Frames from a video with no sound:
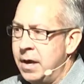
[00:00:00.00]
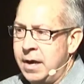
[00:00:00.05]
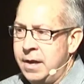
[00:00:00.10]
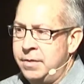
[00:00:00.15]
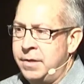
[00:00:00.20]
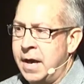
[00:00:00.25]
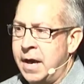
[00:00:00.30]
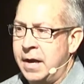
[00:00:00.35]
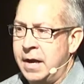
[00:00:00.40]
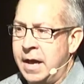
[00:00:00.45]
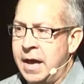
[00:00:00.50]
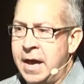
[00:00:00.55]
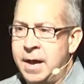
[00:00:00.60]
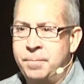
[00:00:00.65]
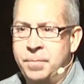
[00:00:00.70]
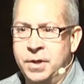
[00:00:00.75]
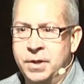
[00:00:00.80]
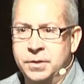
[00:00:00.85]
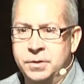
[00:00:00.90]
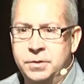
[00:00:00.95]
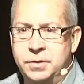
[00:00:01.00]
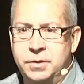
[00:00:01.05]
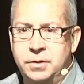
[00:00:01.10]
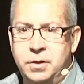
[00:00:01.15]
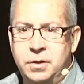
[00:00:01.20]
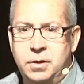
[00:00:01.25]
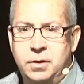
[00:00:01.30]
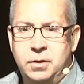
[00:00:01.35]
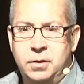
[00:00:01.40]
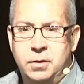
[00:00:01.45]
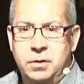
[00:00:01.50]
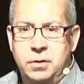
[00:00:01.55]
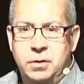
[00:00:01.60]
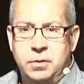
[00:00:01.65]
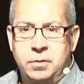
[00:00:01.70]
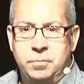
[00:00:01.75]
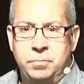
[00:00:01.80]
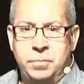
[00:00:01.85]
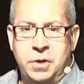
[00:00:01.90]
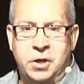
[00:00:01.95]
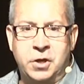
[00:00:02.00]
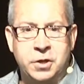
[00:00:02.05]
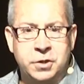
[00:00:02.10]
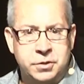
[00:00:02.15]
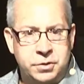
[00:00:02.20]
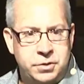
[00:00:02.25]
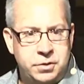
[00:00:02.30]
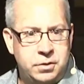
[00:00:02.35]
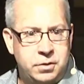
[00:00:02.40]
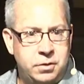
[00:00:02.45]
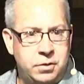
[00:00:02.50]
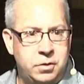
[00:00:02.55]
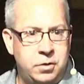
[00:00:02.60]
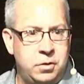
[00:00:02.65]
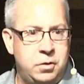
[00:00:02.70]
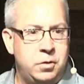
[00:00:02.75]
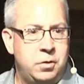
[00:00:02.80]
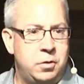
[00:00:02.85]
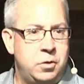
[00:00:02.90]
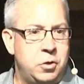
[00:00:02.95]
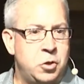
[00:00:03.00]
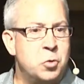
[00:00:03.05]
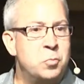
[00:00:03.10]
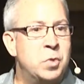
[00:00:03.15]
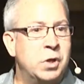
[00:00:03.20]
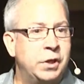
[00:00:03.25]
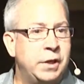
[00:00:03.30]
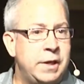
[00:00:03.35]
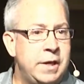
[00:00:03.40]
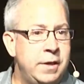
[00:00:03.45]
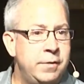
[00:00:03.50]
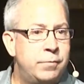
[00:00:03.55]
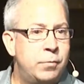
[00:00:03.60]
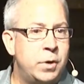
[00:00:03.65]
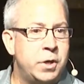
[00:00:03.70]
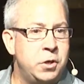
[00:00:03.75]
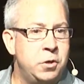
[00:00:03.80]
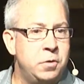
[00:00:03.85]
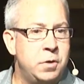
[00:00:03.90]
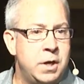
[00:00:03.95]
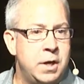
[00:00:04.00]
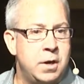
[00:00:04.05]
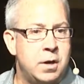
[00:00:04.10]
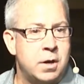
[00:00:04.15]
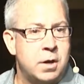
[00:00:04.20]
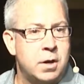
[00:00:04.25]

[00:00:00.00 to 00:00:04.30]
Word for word: that happens because you believe what you hear.